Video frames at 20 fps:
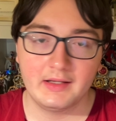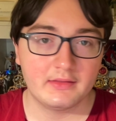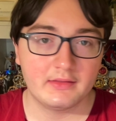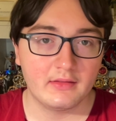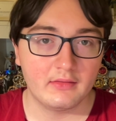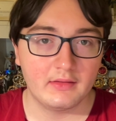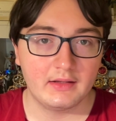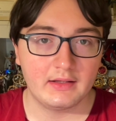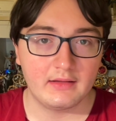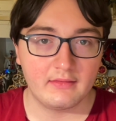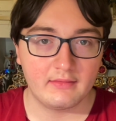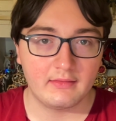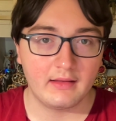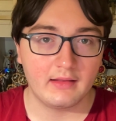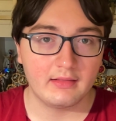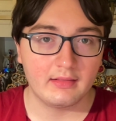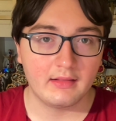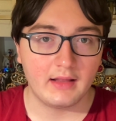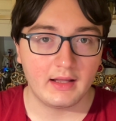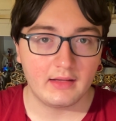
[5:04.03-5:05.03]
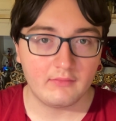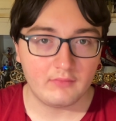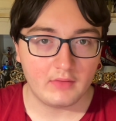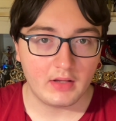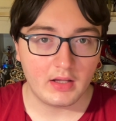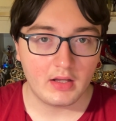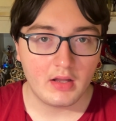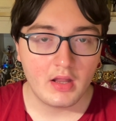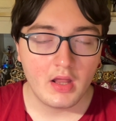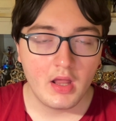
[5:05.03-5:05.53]
the link is not live
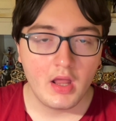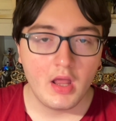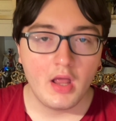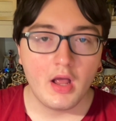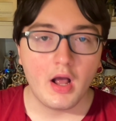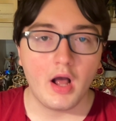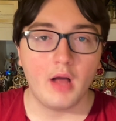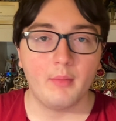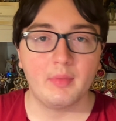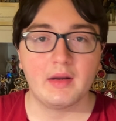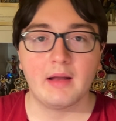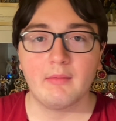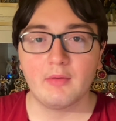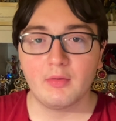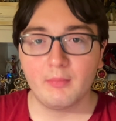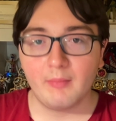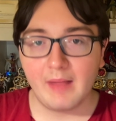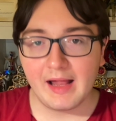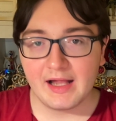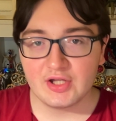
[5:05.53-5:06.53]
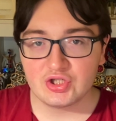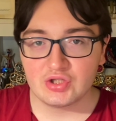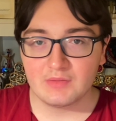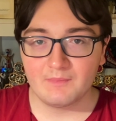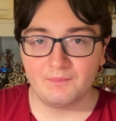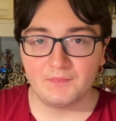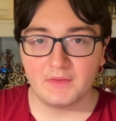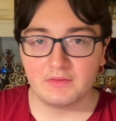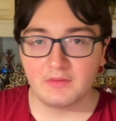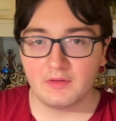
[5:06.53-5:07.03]
yet. Uh, but I would
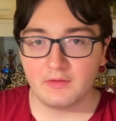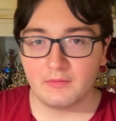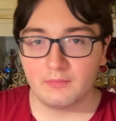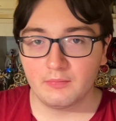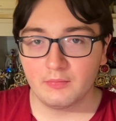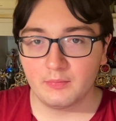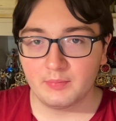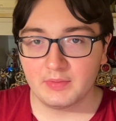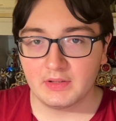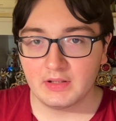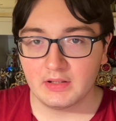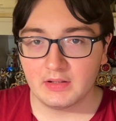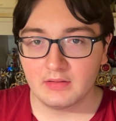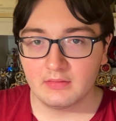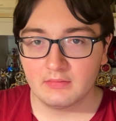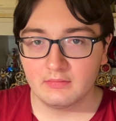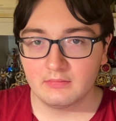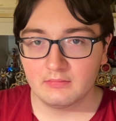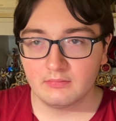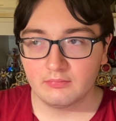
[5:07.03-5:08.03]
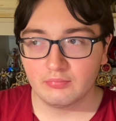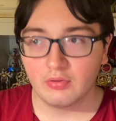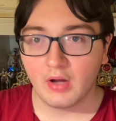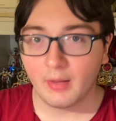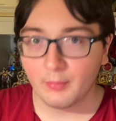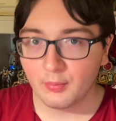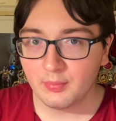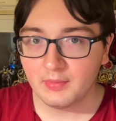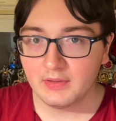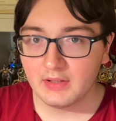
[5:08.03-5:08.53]
imagine that this will be
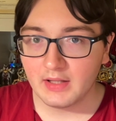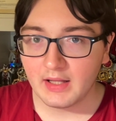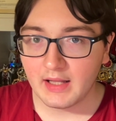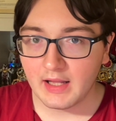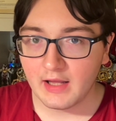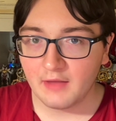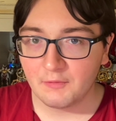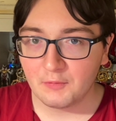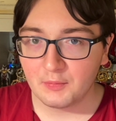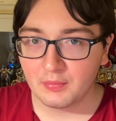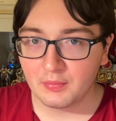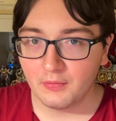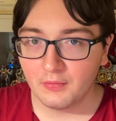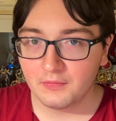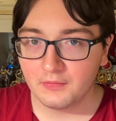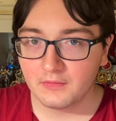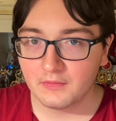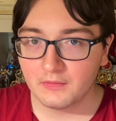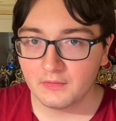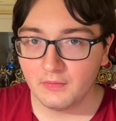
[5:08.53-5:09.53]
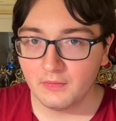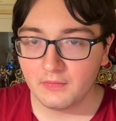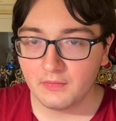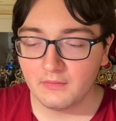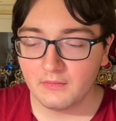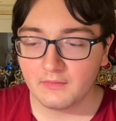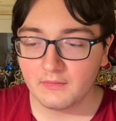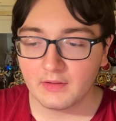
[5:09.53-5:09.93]
probably a Hasbro Pulse exclusive.